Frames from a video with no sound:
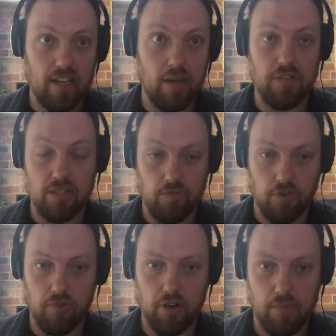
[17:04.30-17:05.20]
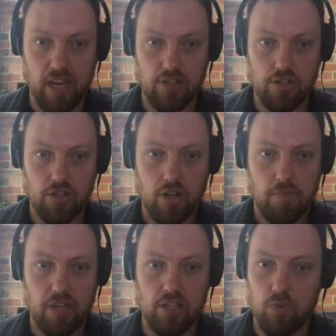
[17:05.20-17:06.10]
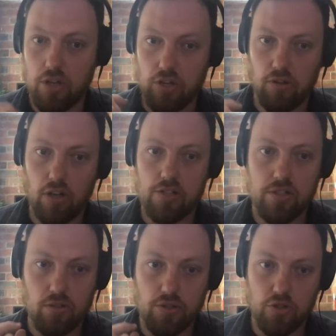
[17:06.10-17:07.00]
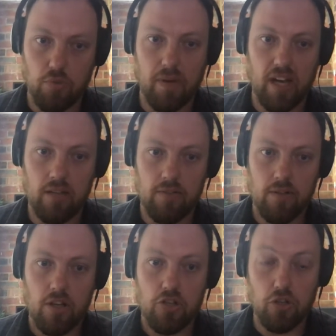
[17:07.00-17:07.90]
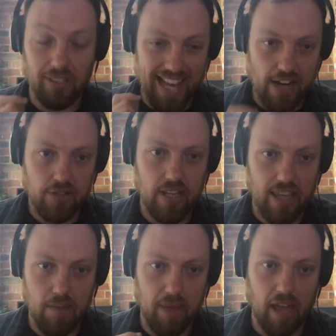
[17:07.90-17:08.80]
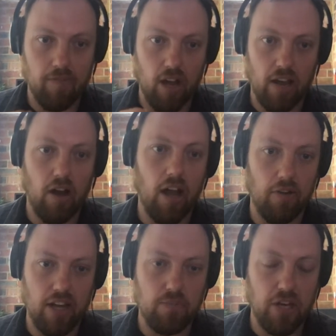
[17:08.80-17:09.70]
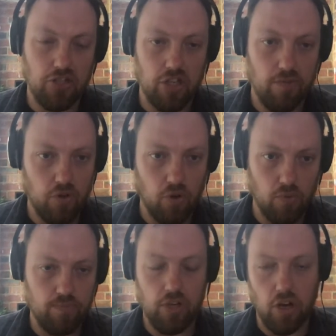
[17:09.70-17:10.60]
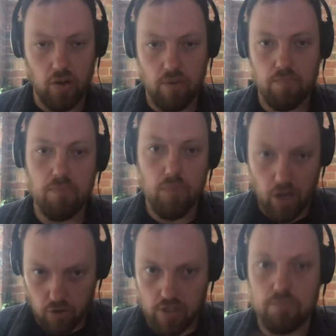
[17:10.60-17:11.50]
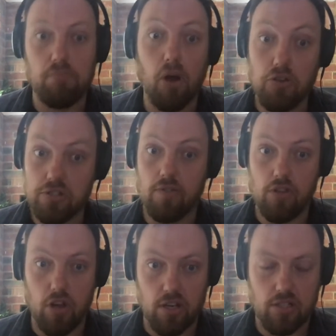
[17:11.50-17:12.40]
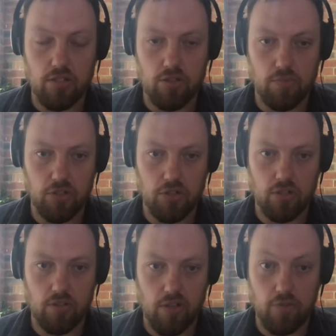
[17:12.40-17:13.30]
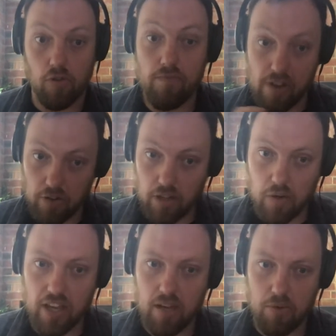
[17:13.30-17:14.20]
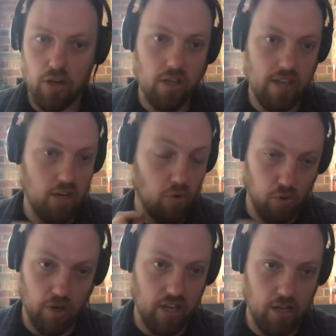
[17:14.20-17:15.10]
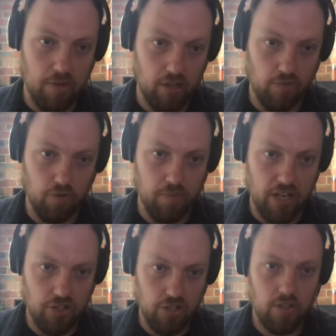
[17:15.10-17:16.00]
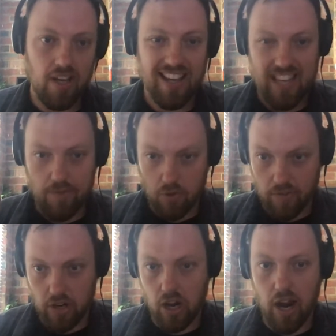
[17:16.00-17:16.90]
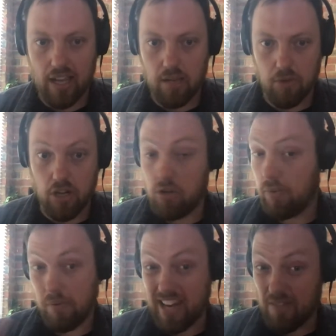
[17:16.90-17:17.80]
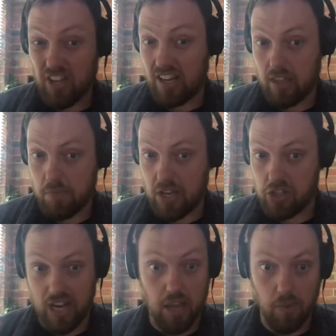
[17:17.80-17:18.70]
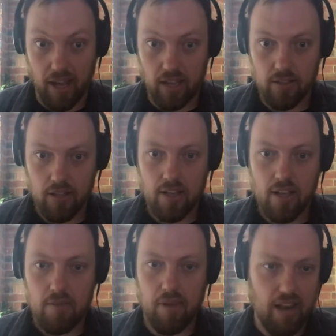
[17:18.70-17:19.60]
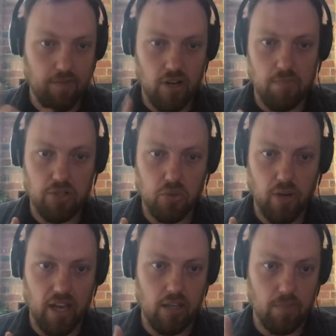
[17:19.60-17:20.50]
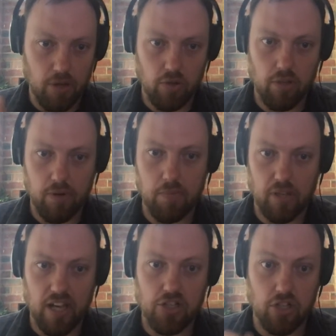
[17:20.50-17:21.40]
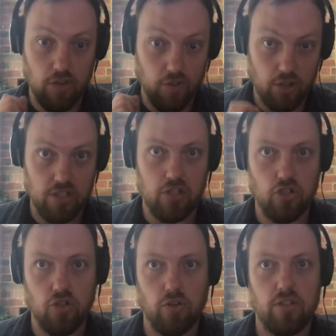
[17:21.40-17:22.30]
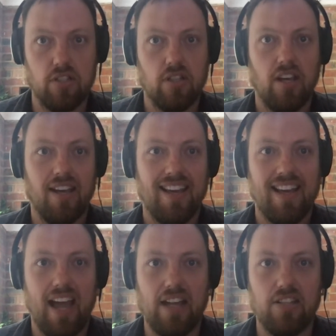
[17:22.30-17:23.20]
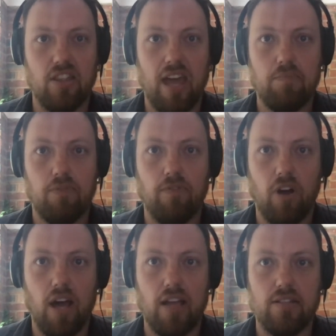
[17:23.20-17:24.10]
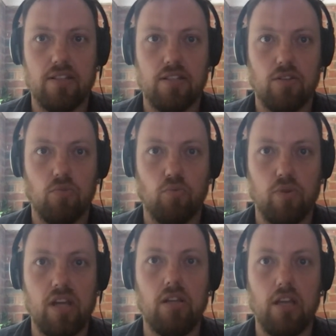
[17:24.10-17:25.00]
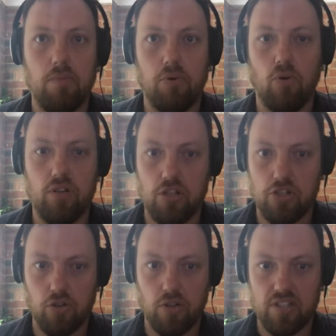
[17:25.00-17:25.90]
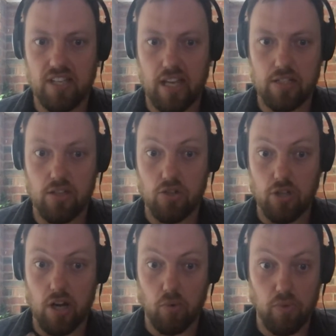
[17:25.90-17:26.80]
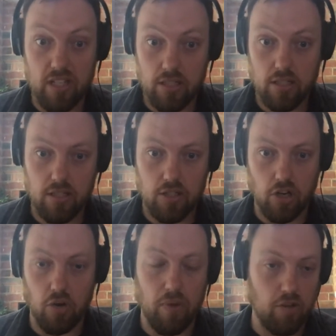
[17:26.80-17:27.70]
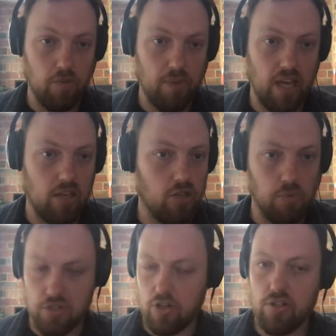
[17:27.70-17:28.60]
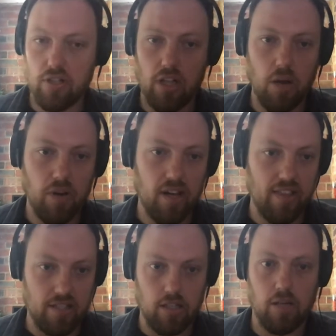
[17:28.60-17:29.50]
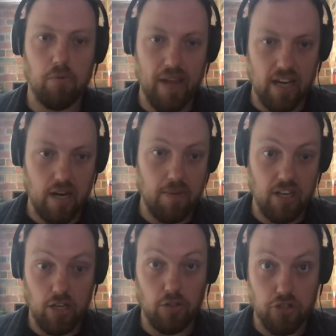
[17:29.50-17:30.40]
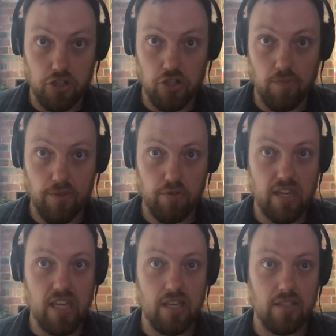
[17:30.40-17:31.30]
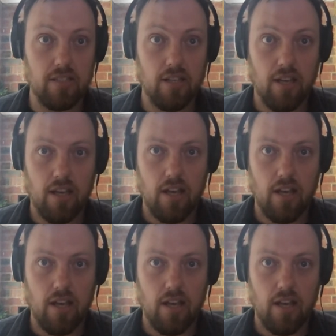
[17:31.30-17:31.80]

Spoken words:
income doesn't fall very much because what you lost on super, you largely get back by a higher age pension if you're, you know, across most of the earnings distribution. If you're a very low income earner, then you're already going to be on the full pension. If you're a very high income earner, you're probably never going to get the pension anyway. But everyone in between, the bulk of the population, you've got this insurance. And so that provides really important insurance against those kind of risks, you know, whether it be your returns are lower, there's a global pandemic and you lose your job for 3 years.